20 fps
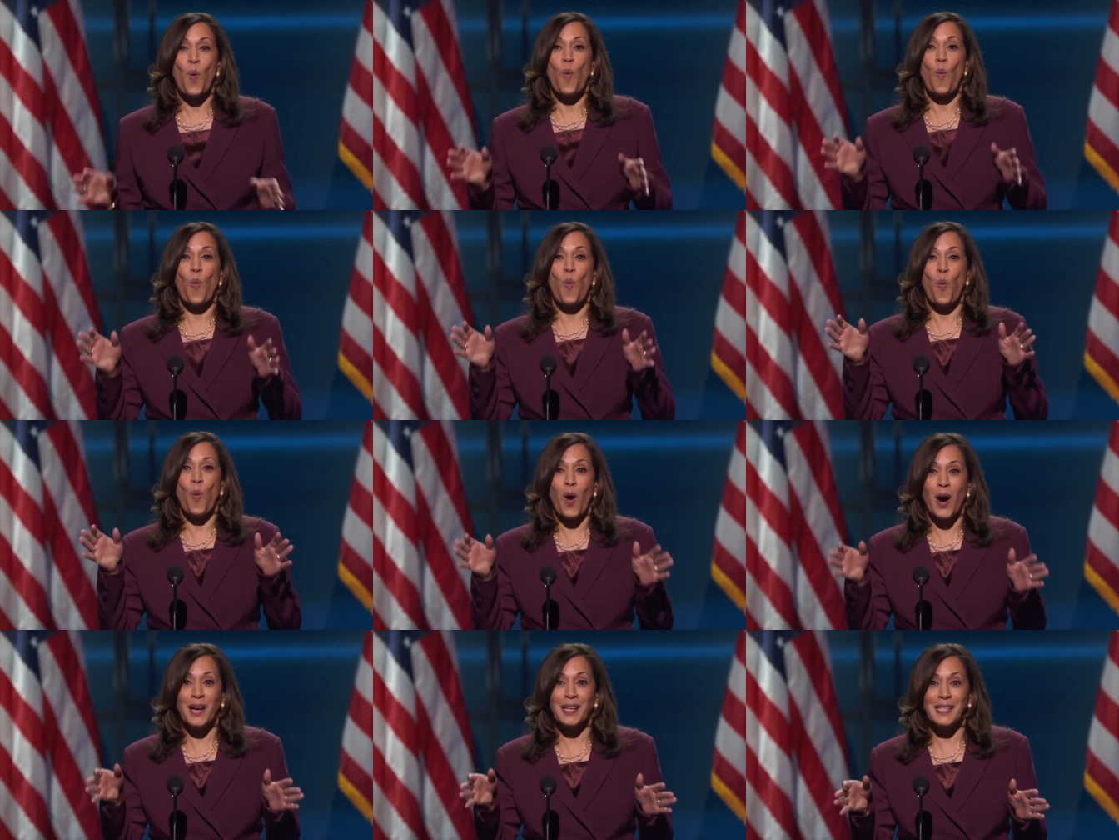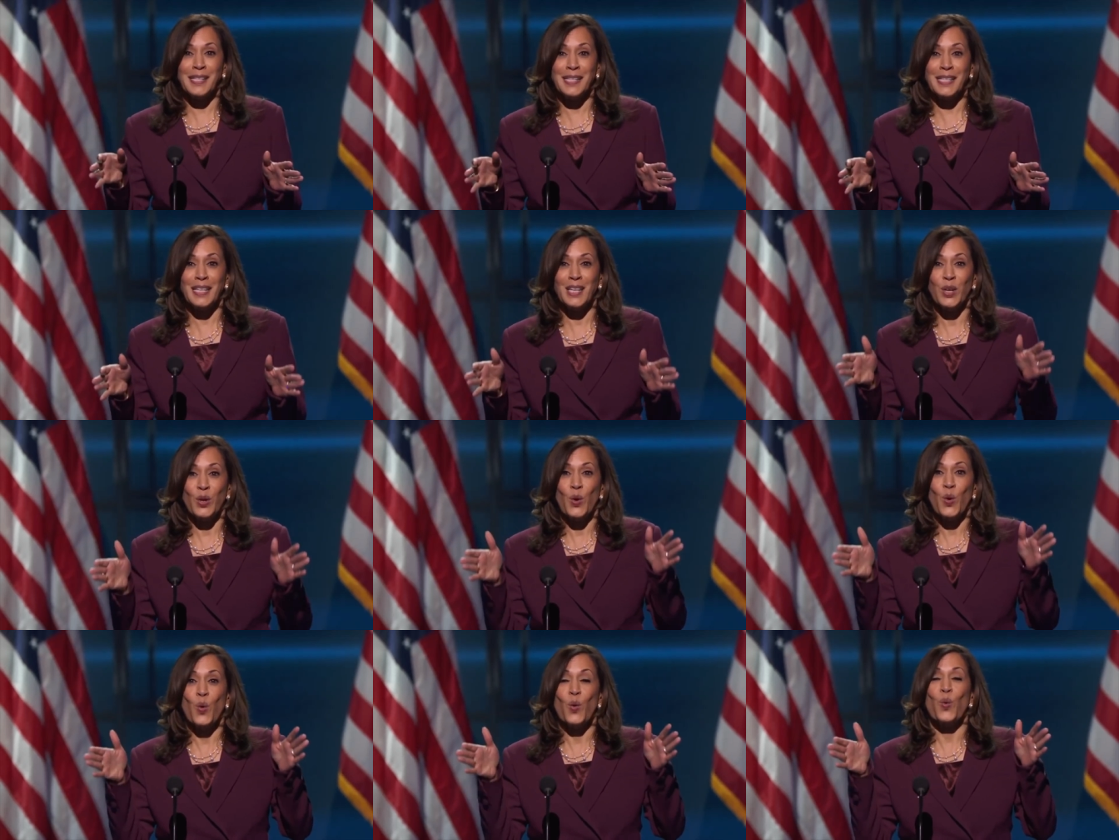what
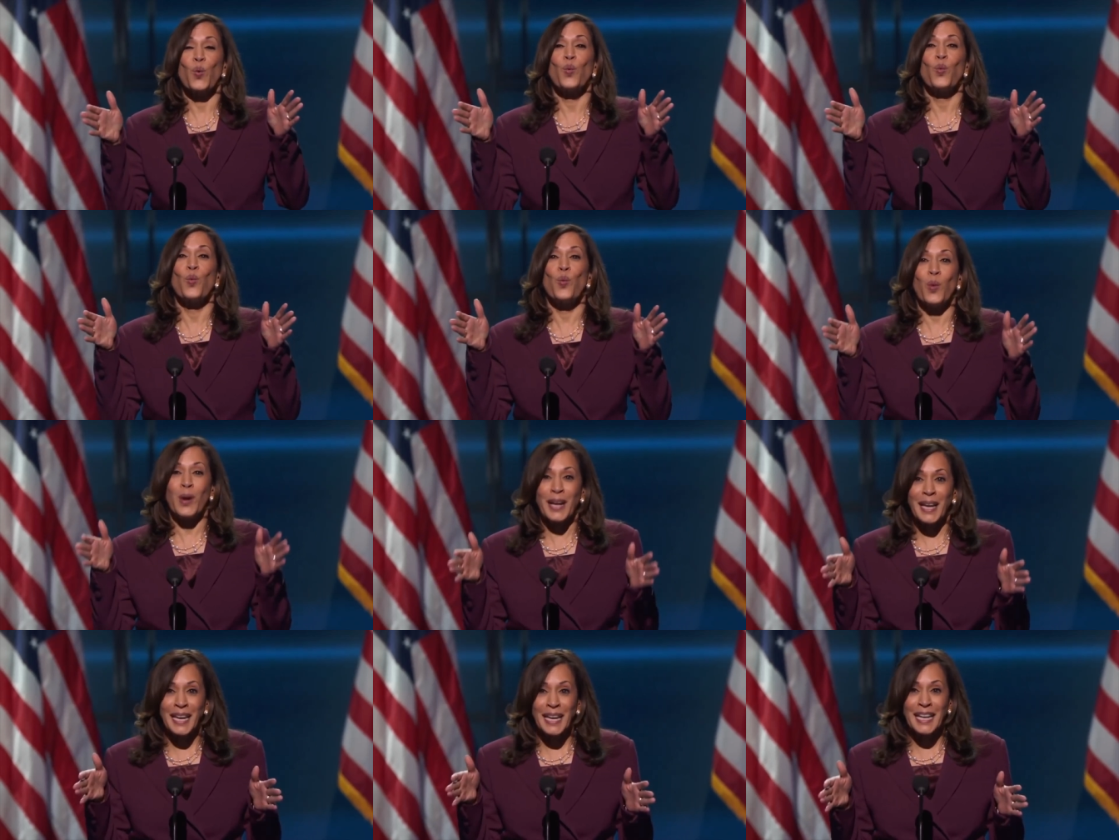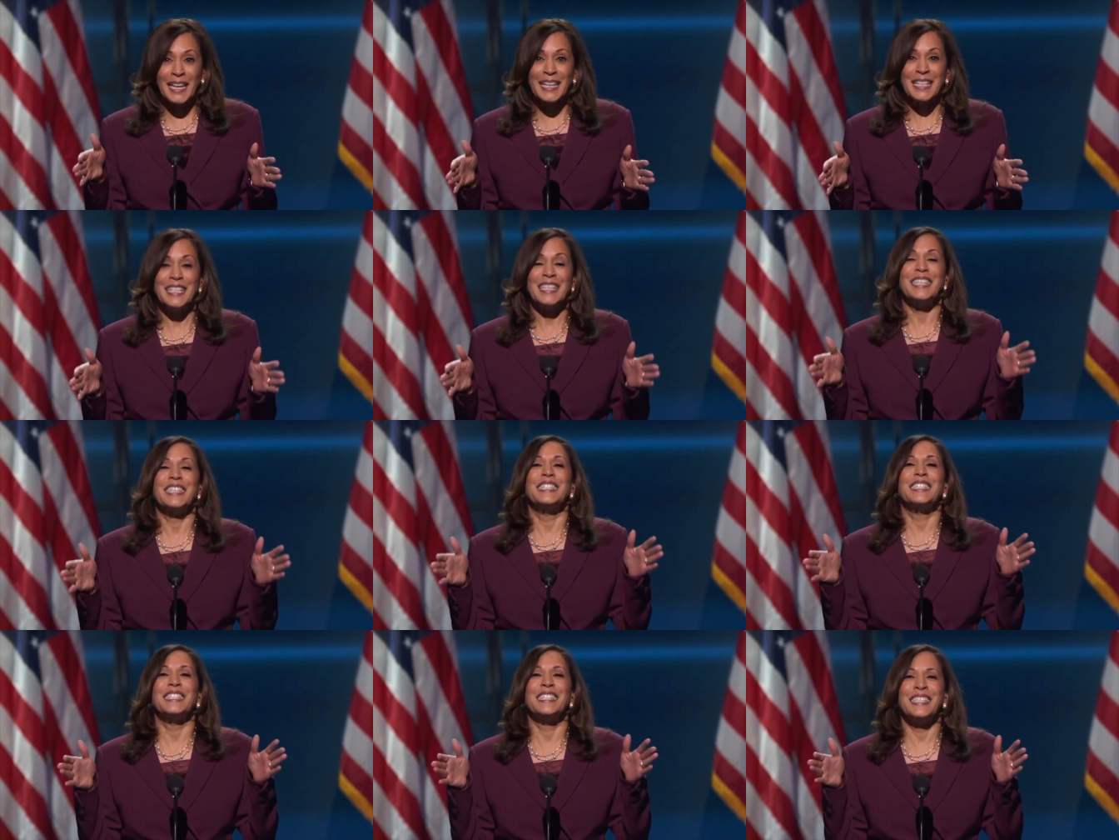we
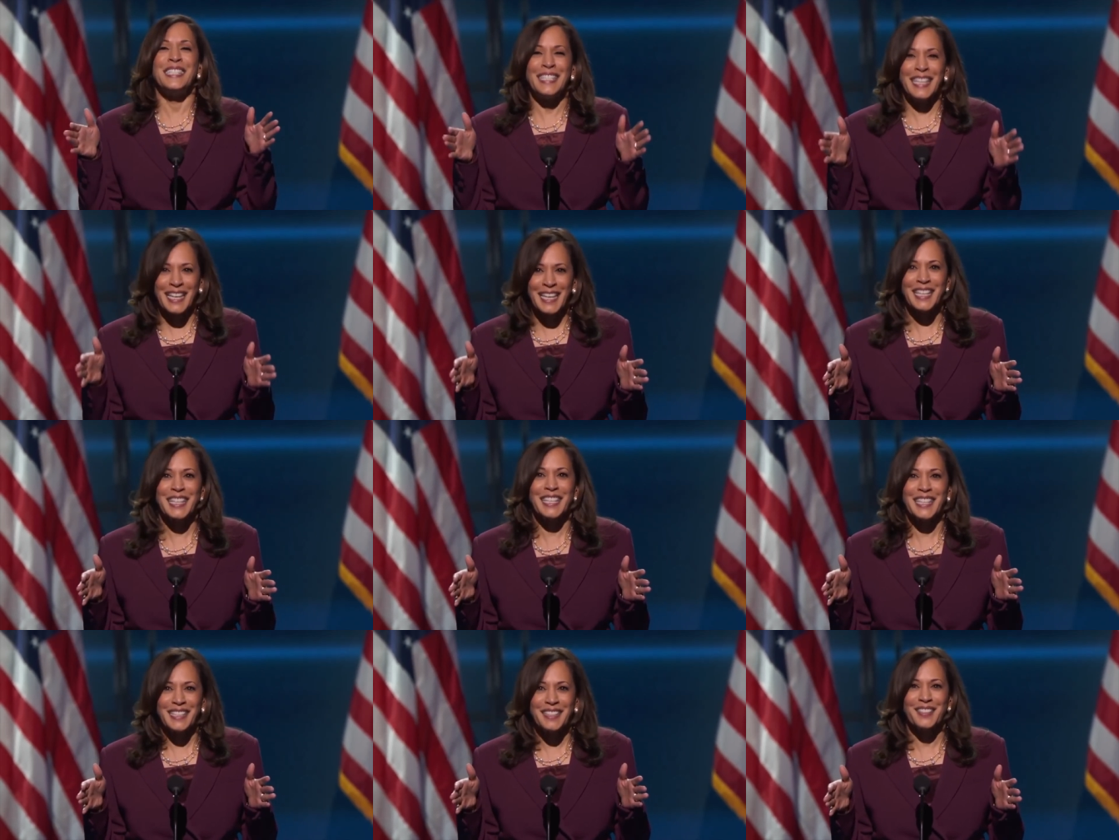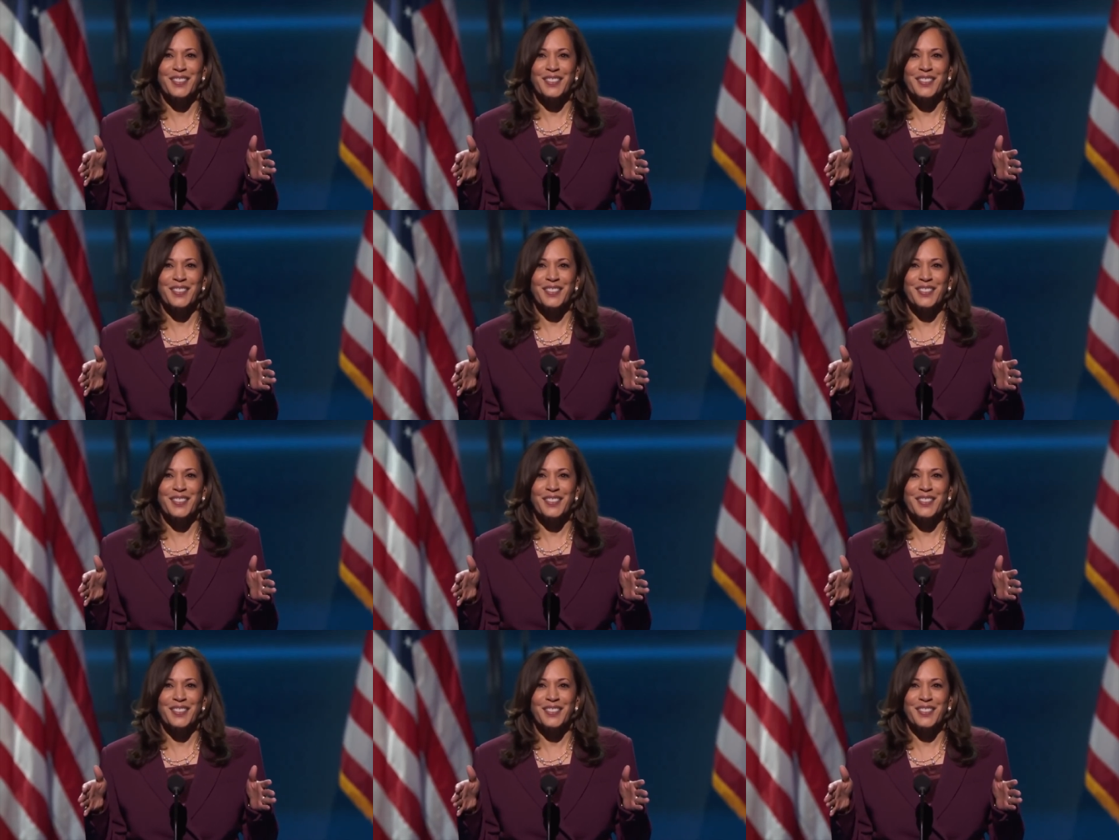did.